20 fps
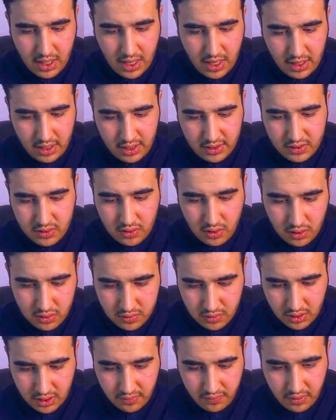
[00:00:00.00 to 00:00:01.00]
And let's
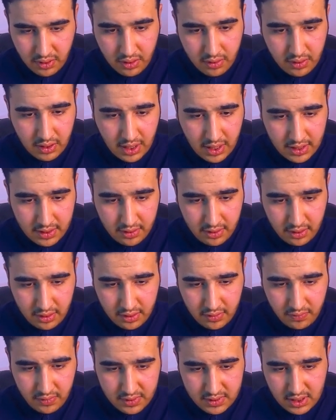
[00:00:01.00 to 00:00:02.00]
also configure the other
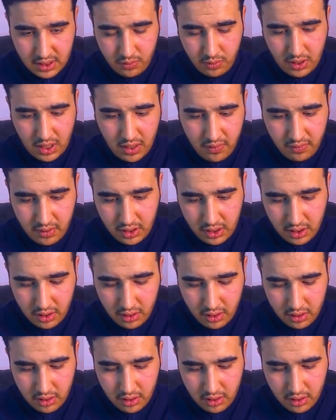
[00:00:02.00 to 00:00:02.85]
interface that we have in here.